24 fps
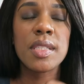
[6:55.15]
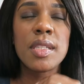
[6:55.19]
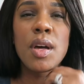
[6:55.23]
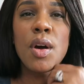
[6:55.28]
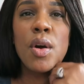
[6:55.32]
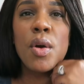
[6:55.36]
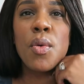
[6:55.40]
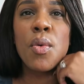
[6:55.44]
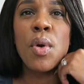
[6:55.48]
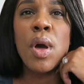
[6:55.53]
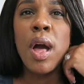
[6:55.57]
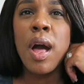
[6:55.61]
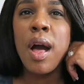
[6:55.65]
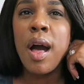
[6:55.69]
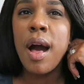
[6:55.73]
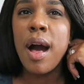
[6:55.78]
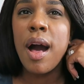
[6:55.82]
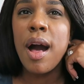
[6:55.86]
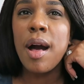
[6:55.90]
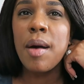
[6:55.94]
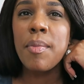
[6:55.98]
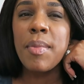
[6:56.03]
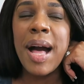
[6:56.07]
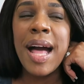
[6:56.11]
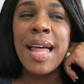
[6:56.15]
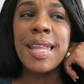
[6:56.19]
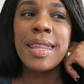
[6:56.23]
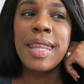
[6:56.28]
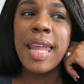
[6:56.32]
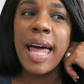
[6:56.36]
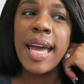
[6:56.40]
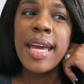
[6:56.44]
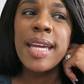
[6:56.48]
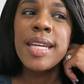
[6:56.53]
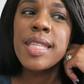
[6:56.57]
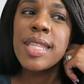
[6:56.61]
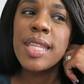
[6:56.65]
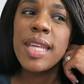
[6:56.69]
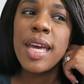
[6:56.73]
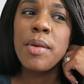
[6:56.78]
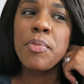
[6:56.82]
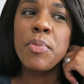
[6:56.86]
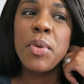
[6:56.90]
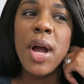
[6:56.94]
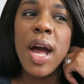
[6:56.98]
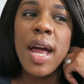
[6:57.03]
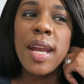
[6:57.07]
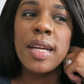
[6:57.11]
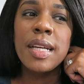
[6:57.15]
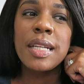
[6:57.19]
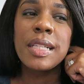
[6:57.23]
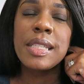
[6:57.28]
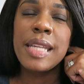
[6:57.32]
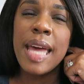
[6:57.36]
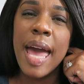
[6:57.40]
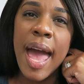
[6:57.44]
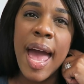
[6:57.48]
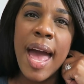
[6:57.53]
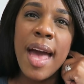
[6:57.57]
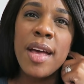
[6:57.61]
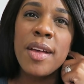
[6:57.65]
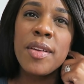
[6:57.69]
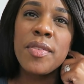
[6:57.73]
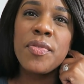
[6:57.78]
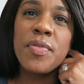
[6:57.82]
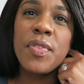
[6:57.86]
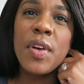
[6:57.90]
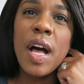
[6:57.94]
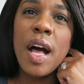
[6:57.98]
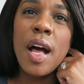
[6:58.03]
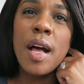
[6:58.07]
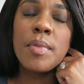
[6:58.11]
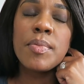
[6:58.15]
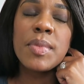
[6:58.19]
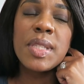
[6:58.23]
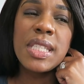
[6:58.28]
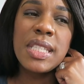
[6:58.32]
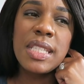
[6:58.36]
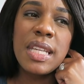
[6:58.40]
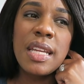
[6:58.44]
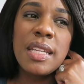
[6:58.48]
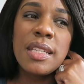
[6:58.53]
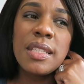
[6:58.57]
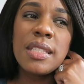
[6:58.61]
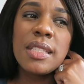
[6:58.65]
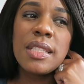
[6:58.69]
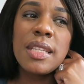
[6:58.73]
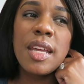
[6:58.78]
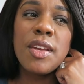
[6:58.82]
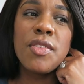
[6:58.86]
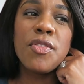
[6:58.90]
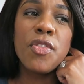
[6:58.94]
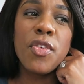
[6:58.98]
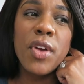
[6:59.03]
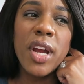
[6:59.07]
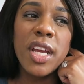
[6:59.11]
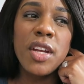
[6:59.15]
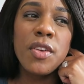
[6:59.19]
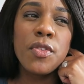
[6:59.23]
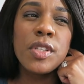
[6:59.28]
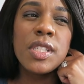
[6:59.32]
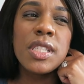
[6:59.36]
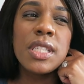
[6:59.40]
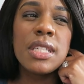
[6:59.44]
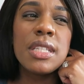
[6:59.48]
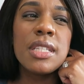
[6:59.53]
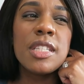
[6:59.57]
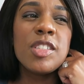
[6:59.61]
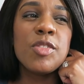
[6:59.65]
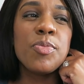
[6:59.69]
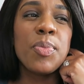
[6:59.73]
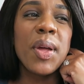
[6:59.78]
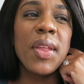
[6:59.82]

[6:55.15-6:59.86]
So um, I like that products have um, scents and fragrances,